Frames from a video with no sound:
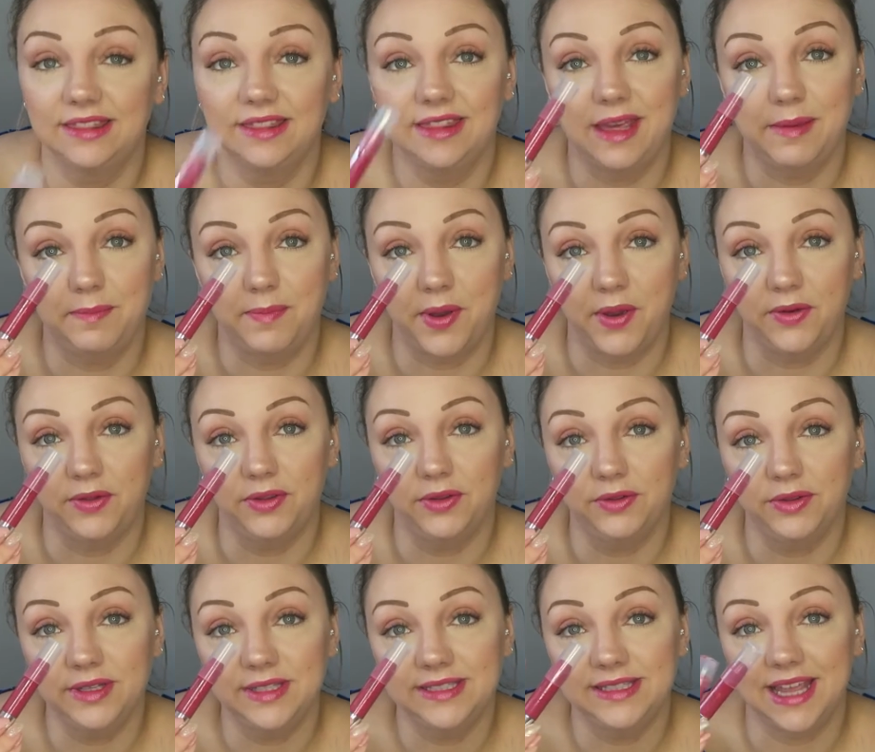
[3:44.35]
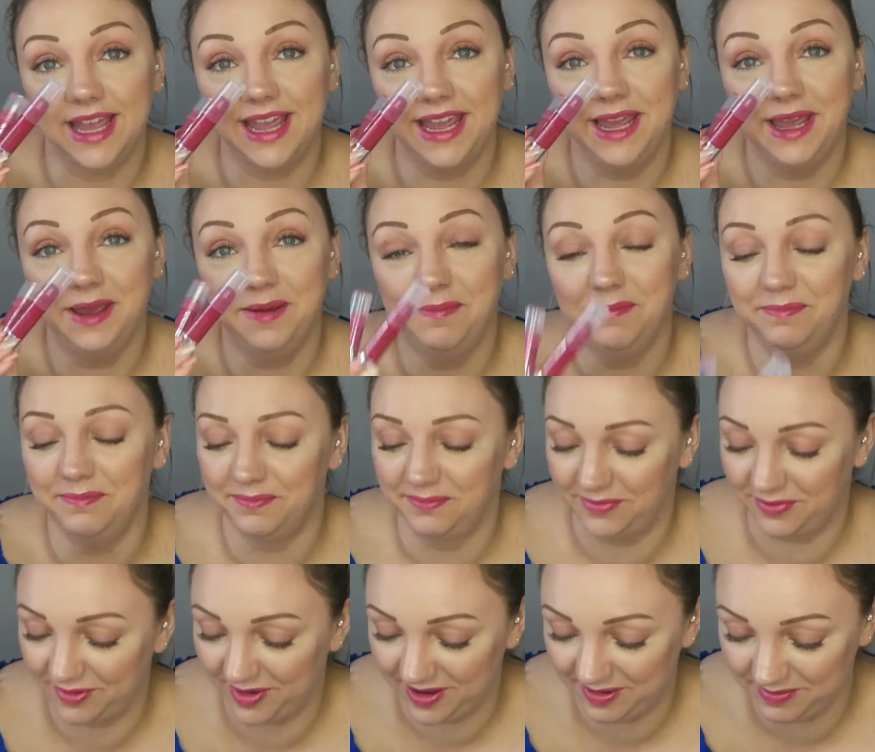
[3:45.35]
They both look the same.
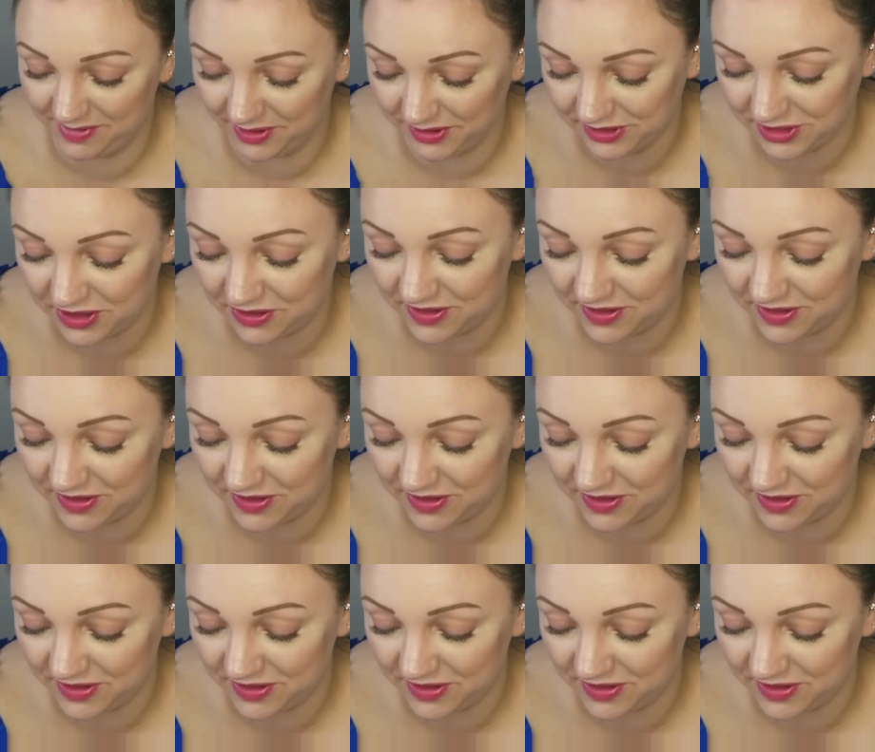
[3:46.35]
Pretty much.